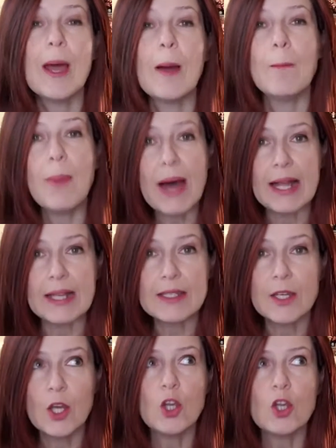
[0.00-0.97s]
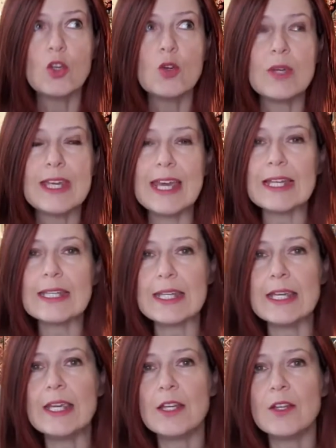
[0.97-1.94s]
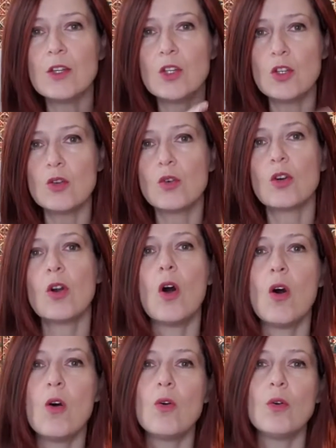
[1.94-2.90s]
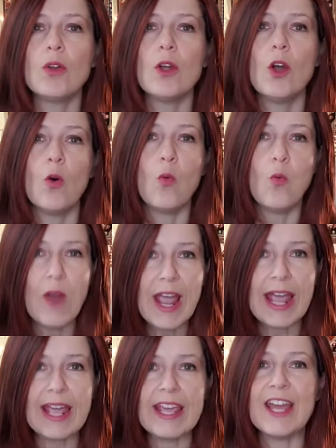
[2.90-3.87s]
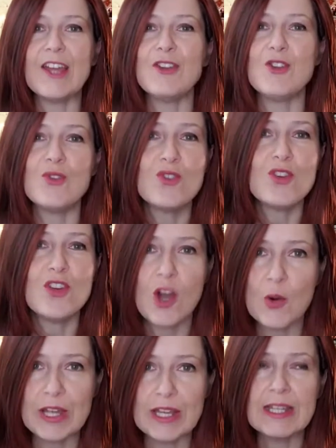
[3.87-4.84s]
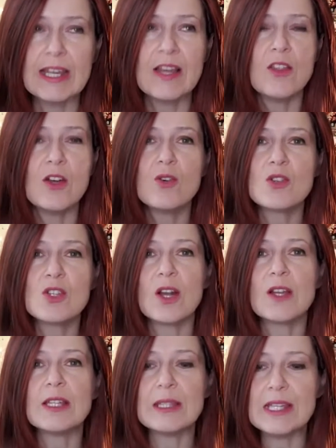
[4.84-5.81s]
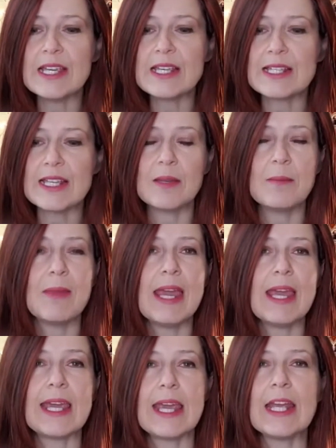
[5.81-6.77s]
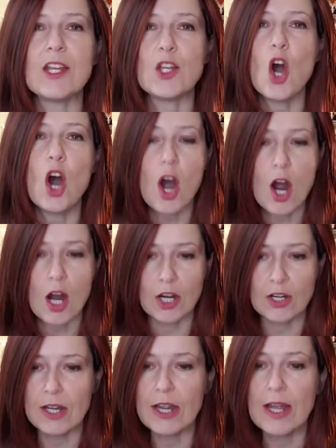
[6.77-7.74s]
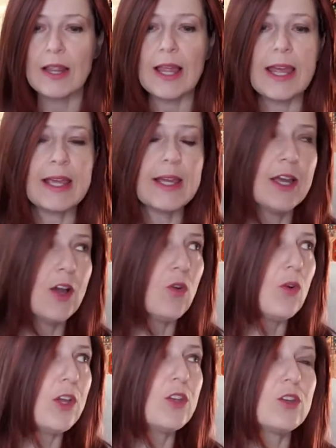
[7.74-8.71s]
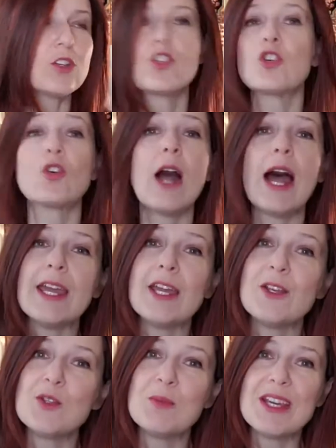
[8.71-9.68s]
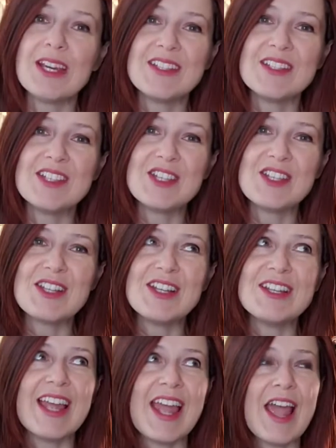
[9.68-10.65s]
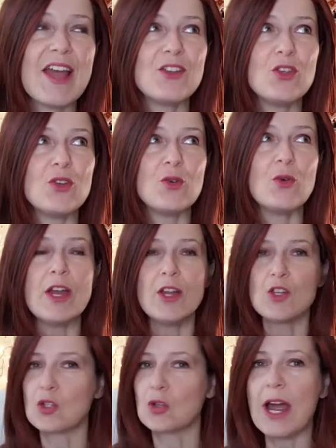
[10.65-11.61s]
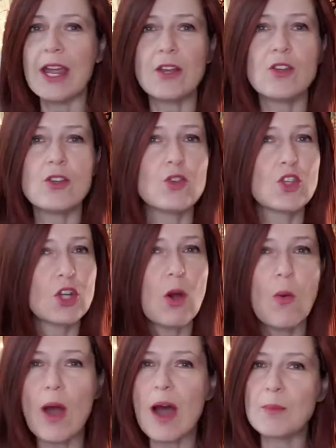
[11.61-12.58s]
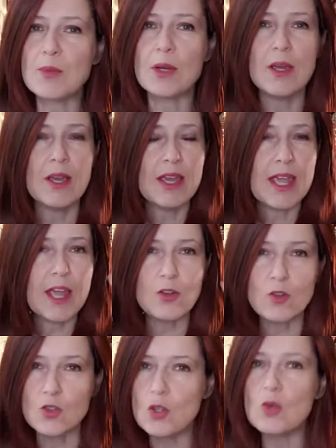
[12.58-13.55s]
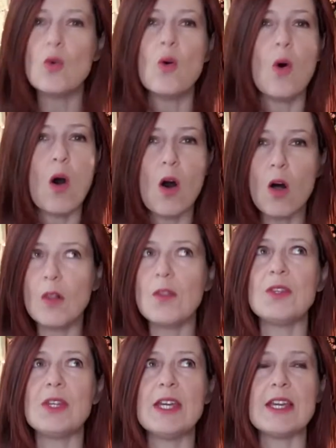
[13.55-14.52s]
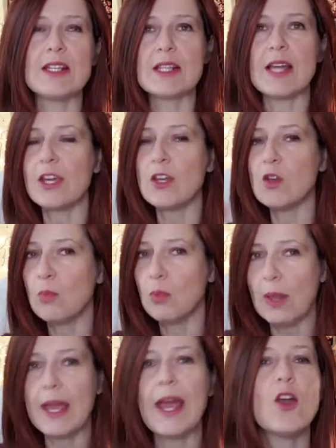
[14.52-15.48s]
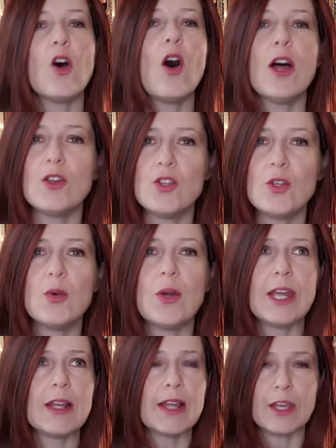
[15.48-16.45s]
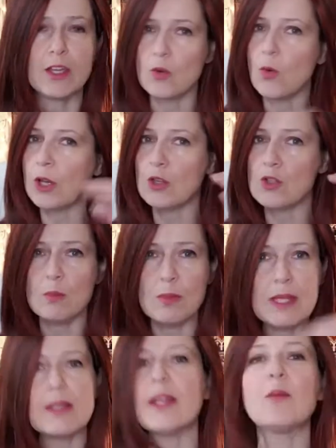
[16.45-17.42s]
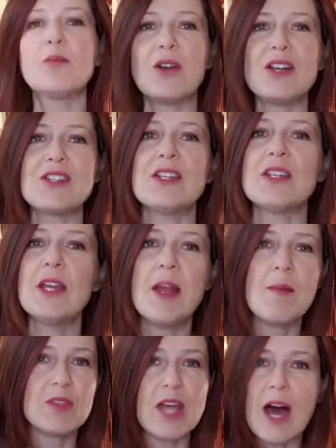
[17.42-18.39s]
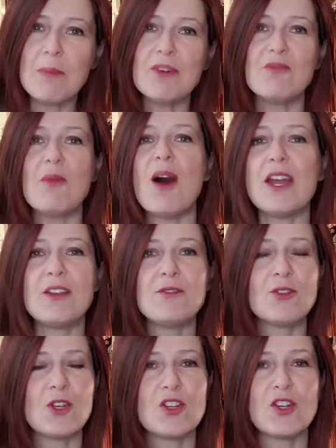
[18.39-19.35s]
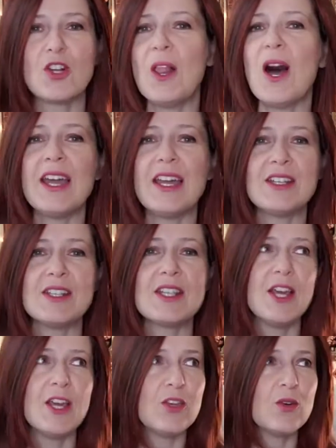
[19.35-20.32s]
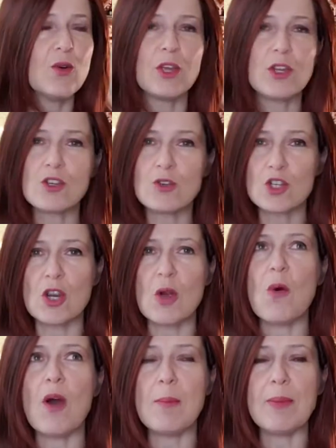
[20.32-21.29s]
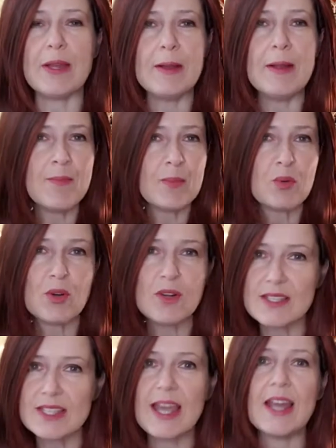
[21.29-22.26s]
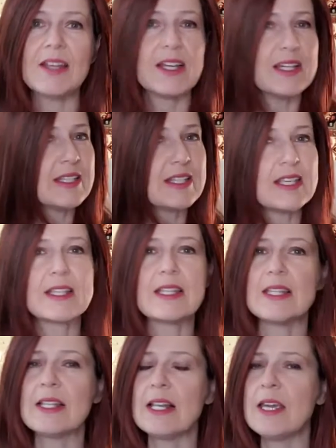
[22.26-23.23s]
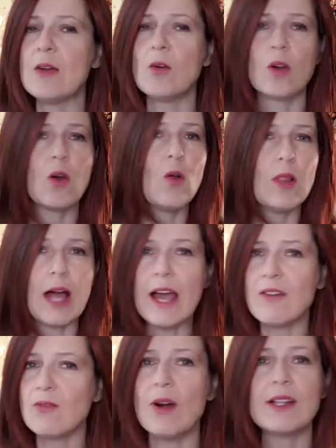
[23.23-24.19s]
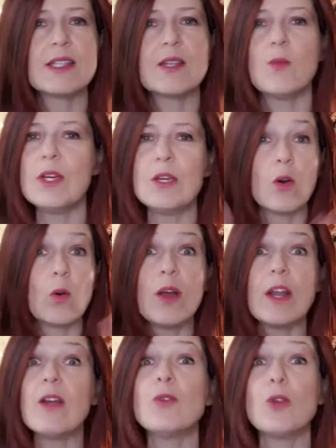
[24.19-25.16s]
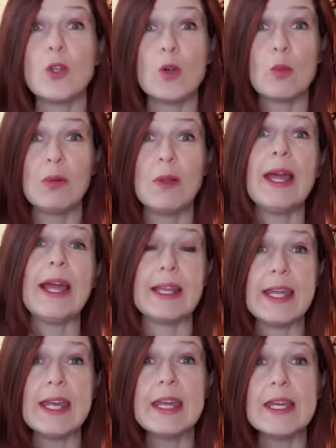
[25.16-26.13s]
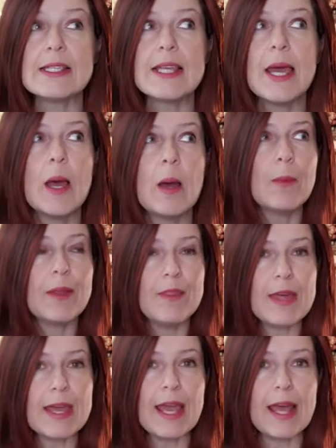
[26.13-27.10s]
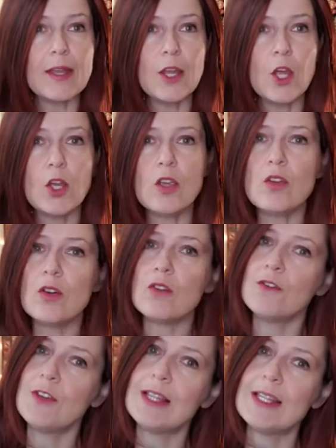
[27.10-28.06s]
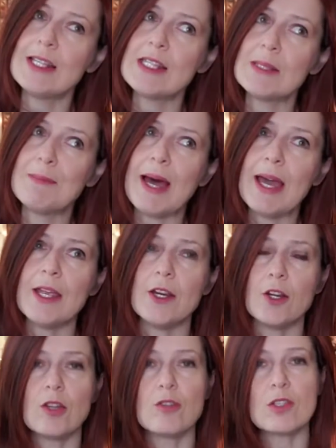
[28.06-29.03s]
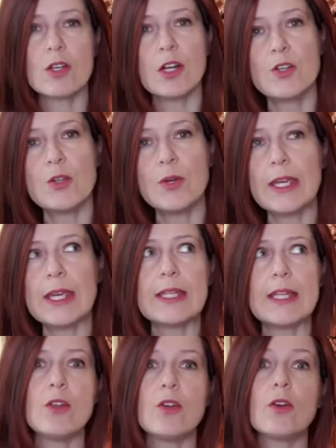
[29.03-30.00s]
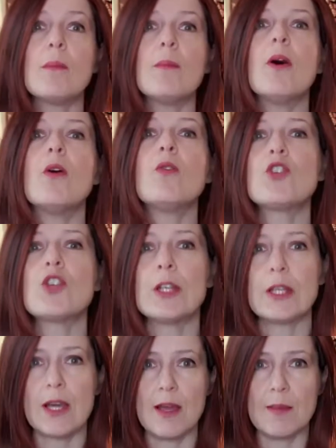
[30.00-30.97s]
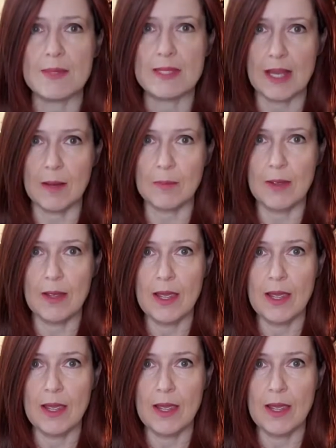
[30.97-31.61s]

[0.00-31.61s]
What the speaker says: But you get in your own way and you know it. Those are the things that make it hard. Like when you're trying to be consistent and you trying to show up and do all the things like you plan on doing, like you're going to be there present, top of mind for your clients, you're going to show up and present consistently or go live once a week or whatever your plan is, but then you don't feel inspired. You start doing it and your emotion comes up.